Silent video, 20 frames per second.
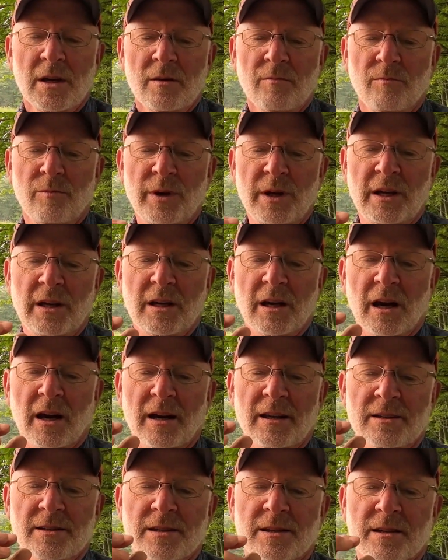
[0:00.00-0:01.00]

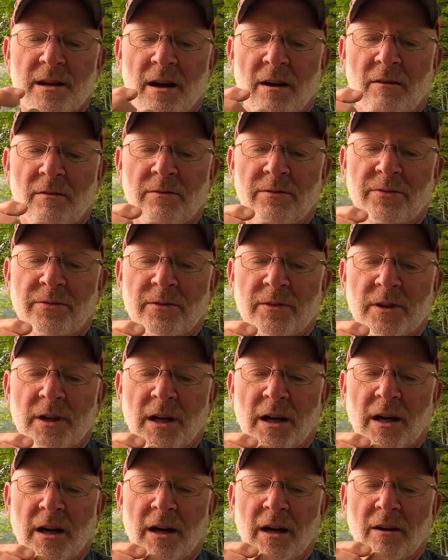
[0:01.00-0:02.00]
because of
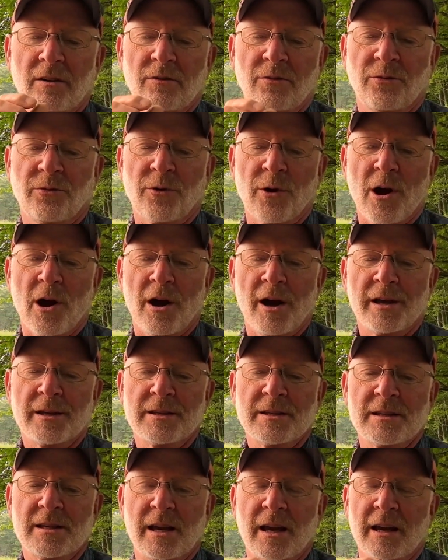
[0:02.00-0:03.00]

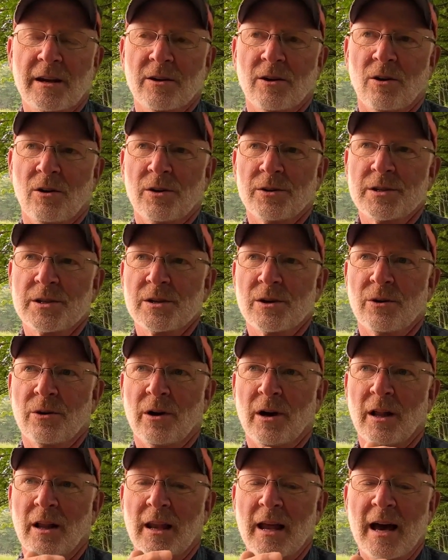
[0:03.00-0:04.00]
frost, and also
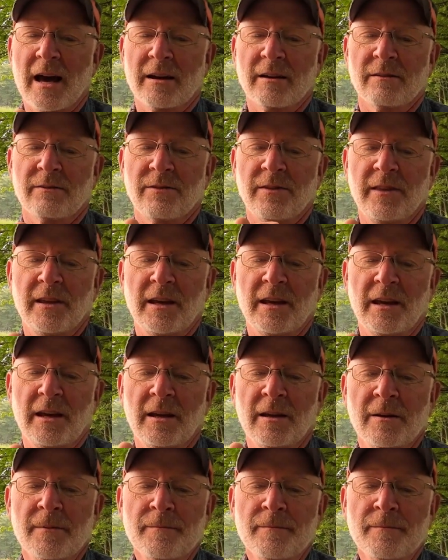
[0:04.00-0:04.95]
a lot of the